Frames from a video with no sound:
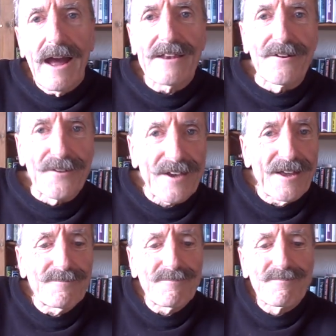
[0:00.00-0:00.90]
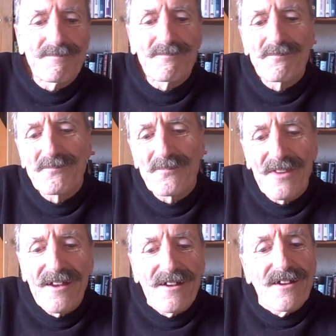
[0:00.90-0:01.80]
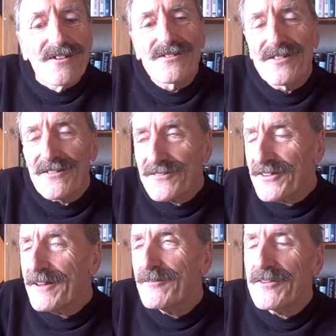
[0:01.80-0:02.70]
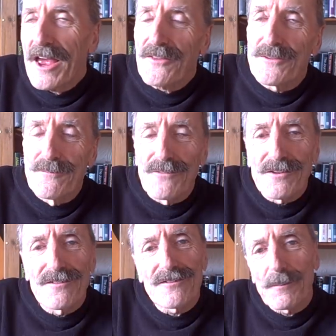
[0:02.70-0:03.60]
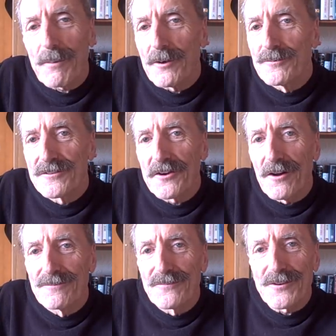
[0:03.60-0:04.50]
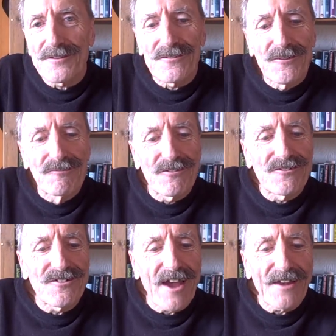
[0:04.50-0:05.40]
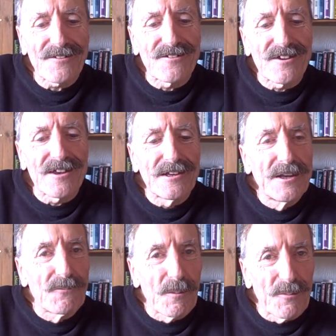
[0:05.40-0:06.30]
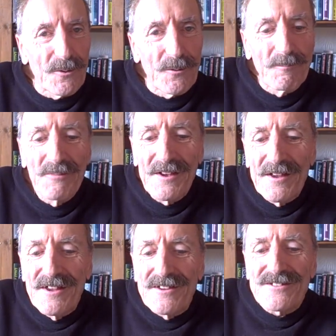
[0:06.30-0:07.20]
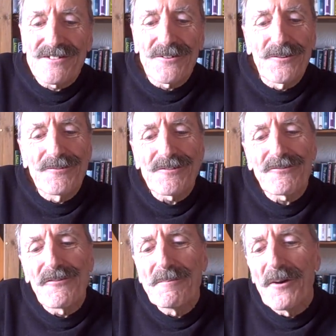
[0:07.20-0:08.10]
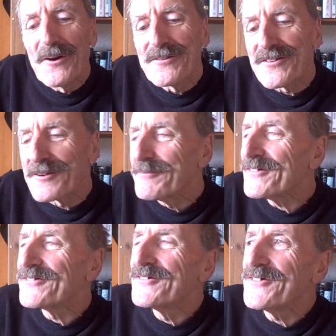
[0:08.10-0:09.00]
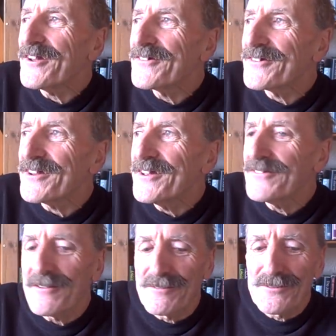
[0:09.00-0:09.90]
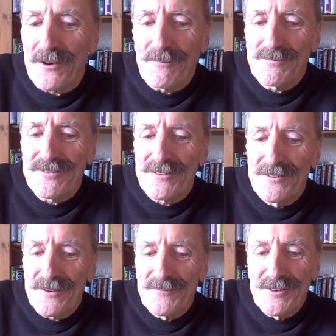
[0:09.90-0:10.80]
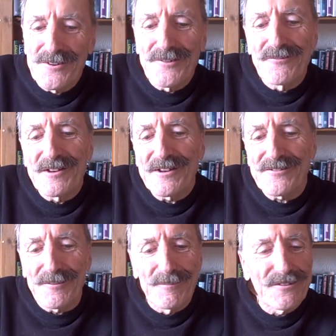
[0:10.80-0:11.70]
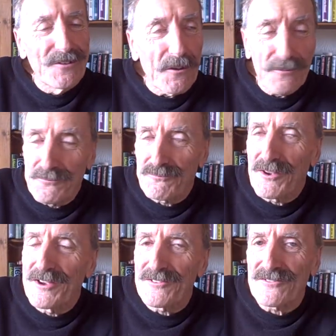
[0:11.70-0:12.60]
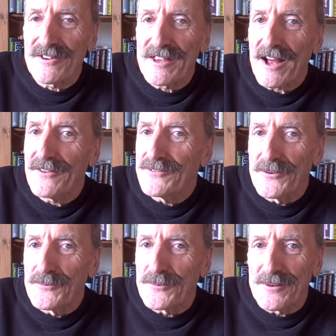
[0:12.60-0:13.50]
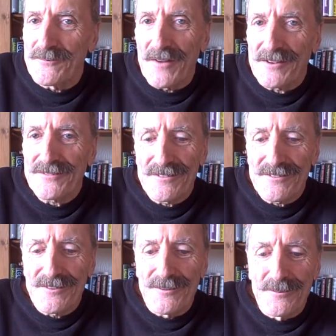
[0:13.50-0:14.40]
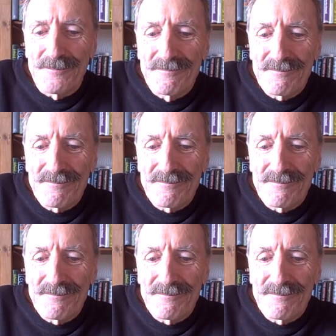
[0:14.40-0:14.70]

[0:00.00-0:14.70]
Hello again. Since the death of the supposed convert to Christianity in Liverpool, stories are emerging which suggest that his adoption of a new religion was not a freakishly unusual event at all,